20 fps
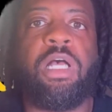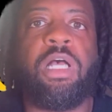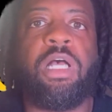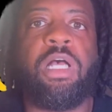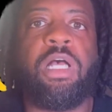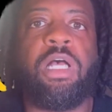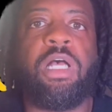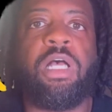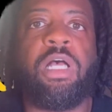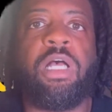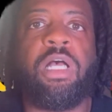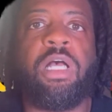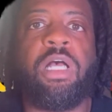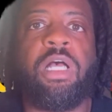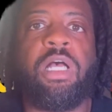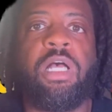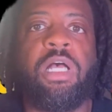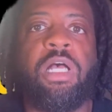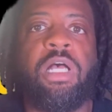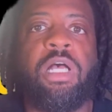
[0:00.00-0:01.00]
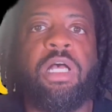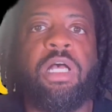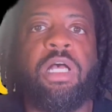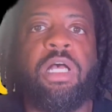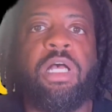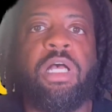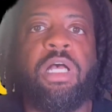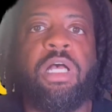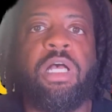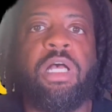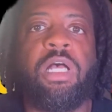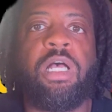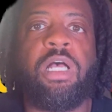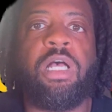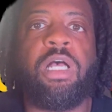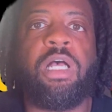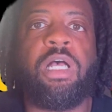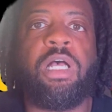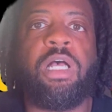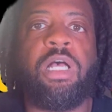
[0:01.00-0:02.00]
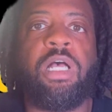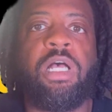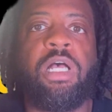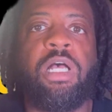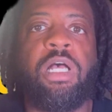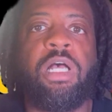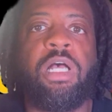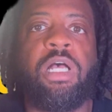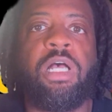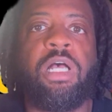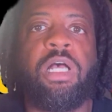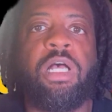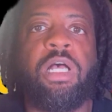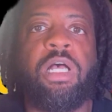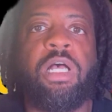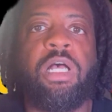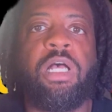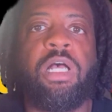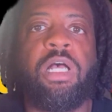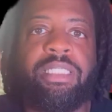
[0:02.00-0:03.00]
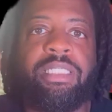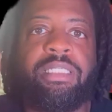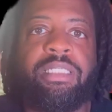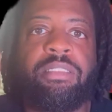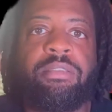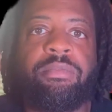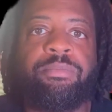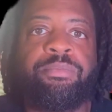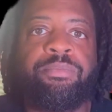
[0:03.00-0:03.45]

I am not telling you guys to go out and get a CPN.